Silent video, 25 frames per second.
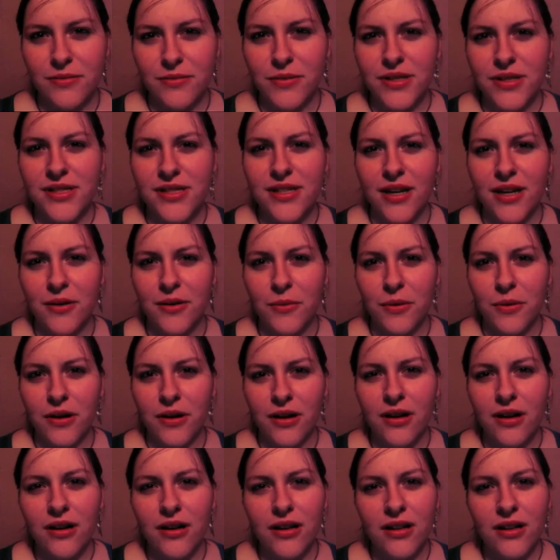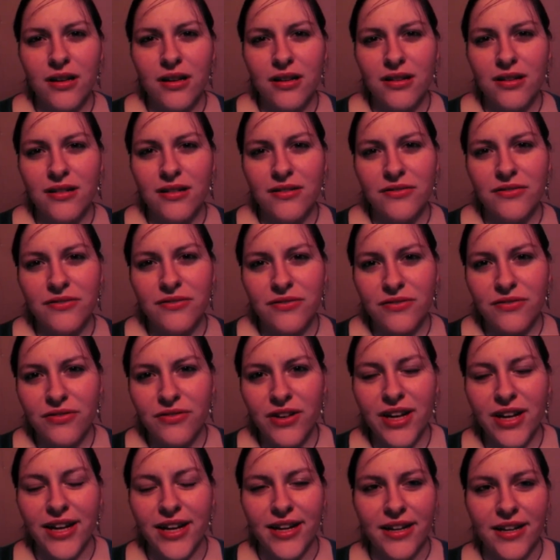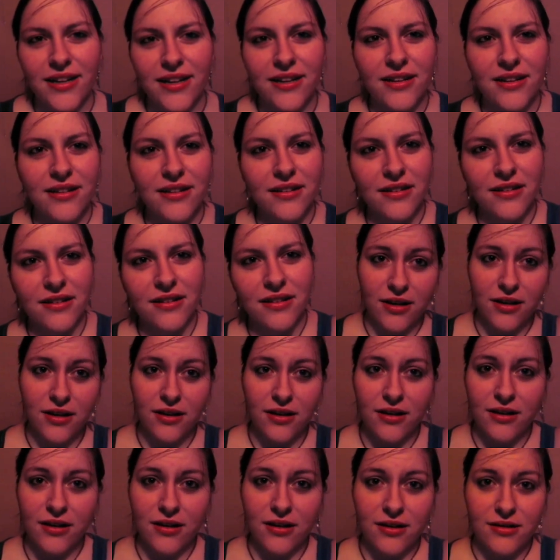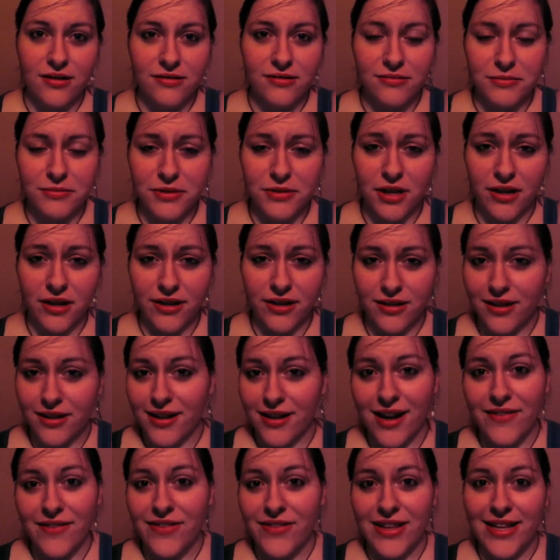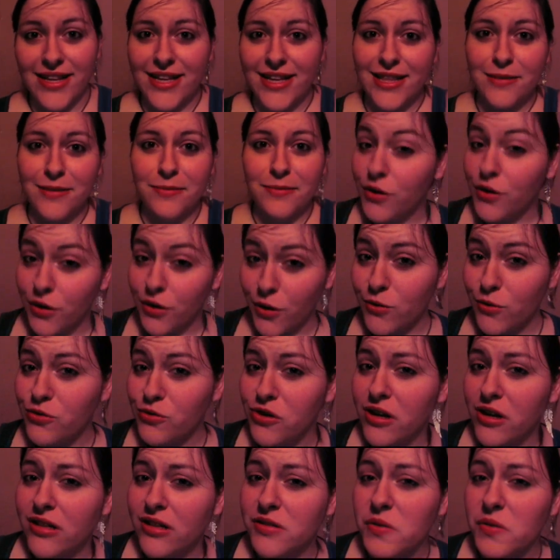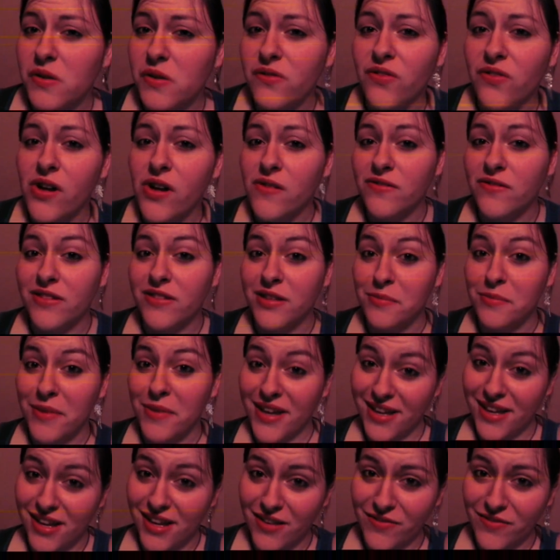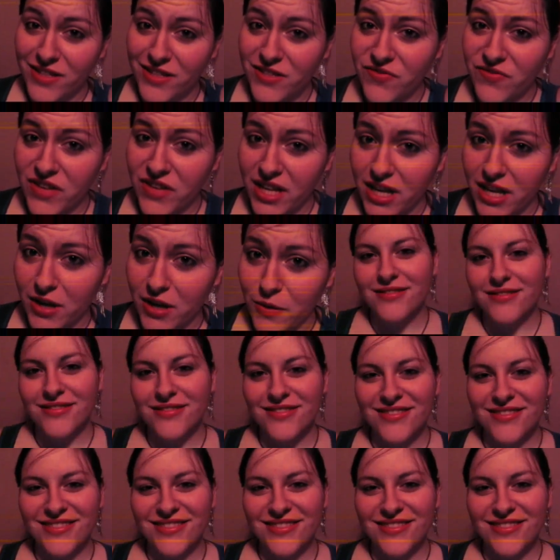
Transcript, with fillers: what's that word? Frick. I'm talking like I have a lisp. No drugs are involved in the making of this video.